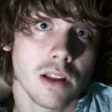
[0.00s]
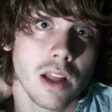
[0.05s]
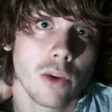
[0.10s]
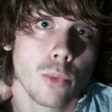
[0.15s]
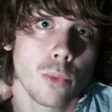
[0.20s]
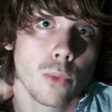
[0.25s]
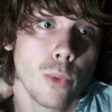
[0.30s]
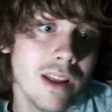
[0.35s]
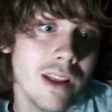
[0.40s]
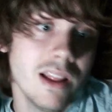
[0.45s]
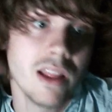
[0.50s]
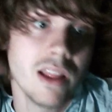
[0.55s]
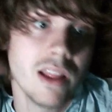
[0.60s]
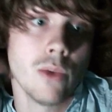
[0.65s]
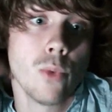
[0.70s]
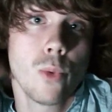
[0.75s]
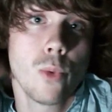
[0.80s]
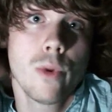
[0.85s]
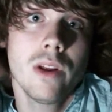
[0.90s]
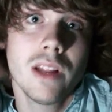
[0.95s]
Like, really,
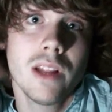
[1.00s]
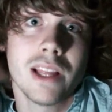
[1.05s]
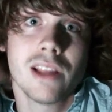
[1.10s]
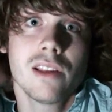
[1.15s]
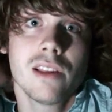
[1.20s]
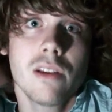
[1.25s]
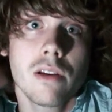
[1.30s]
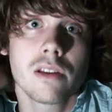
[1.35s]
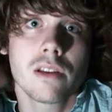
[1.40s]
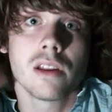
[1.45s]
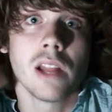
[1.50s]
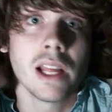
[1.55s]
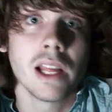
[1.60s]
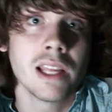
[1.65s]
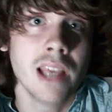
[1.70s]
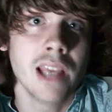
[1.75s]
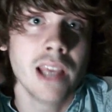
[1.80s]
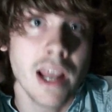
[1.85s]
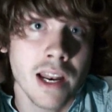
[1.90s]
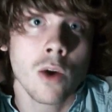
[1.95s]
really seriously.
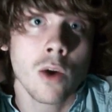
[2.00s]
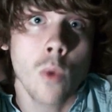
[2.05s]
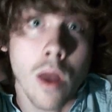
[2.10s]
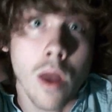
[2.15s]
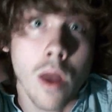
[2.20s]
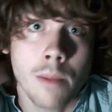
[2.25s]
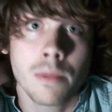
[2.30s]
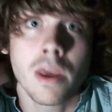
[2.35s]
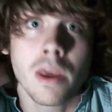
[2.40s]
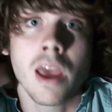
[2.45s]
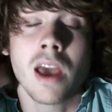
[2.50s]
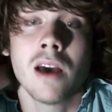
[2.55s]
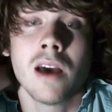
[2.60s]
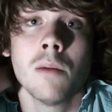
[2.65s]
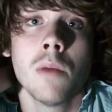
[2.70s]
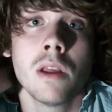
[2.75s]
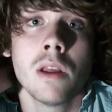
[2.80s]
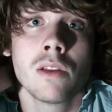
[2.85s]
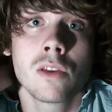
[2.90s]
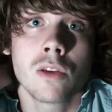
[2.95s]
Like, getting a
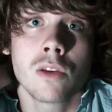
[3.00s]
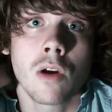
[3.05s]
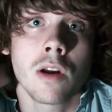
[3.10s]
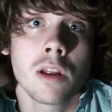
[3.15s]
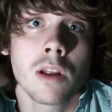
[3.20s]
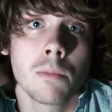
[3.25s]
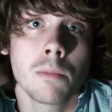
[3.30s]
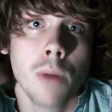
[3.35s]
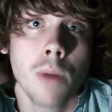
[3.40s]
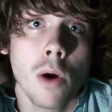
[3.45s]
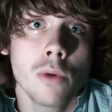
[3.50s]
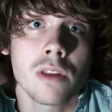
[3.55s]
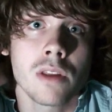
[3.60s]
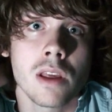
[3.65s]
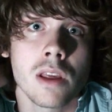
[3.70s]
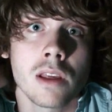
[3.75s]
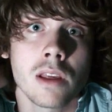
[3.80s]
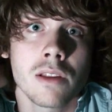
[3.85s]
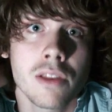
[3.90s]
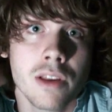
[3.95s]
webcam and starting
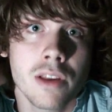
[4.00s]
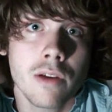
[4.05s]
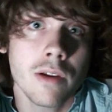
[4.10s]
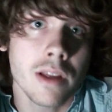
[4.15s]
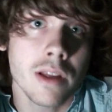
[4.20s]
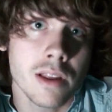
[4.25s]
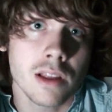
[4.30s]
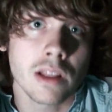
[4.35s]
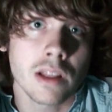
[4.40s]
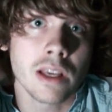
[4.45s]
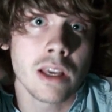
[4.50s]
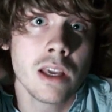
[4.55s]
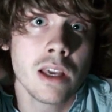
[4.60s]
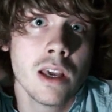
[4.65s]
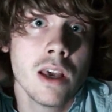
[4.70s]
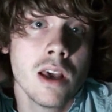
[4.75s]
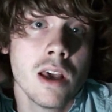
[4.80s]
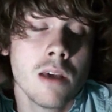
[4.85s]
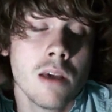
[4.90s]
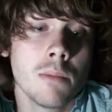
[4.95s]
posting seriously.
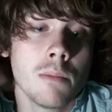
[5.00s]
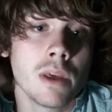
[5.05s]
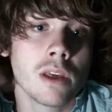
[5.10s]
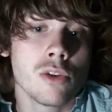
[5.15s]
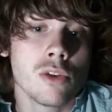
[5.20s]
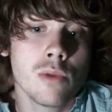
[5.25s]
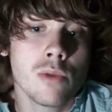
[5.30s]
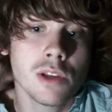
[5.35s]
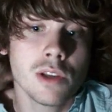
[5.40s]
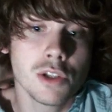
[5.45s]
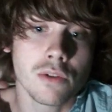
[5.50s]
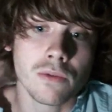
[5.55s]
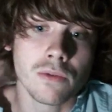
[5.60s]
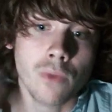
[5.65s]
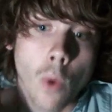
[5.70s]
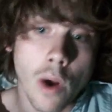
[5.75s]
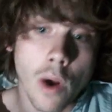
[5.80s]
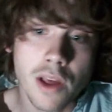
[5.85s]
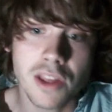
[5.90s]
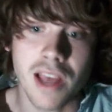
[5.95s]
Because you get your
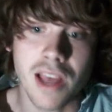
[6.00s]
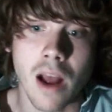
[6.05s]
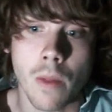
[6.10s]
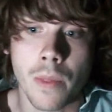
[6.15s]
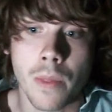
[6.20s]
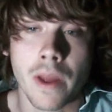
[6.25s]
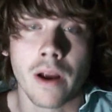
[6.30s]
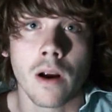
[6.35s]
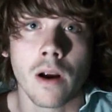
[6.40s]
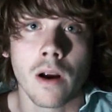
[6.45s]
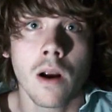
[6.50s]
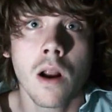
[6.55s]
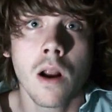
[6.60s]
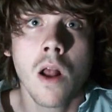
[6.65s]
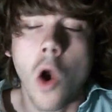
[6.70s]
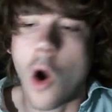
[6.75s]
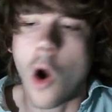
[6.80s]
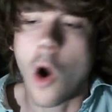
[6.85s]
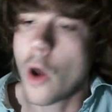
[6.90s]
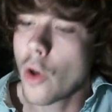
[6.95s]
voice out there.
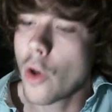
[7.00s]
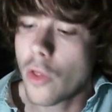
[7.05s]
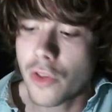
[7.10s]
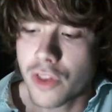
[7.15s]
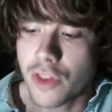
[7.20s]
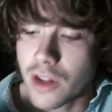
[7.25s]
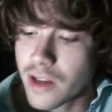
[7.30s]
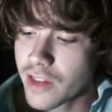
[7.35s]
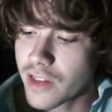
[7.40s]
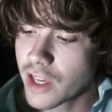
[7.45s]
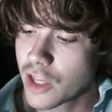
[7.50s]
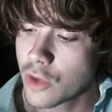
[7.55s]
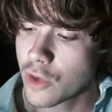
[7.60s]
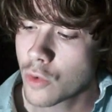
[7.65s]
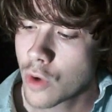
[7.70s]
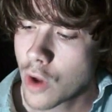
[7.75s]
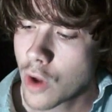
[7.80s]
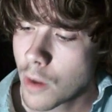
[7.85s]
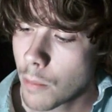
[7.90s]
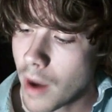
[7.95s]
And all of a sudden, it's like
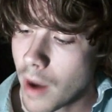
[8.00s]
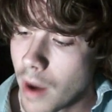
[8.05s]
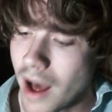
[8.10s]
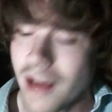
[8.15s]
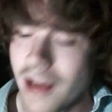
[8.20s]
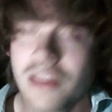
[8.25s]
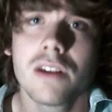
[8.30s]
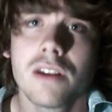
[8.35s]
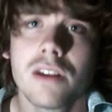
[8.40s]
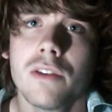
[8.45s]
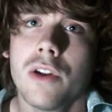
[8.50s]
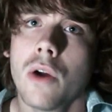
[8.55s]
you positive.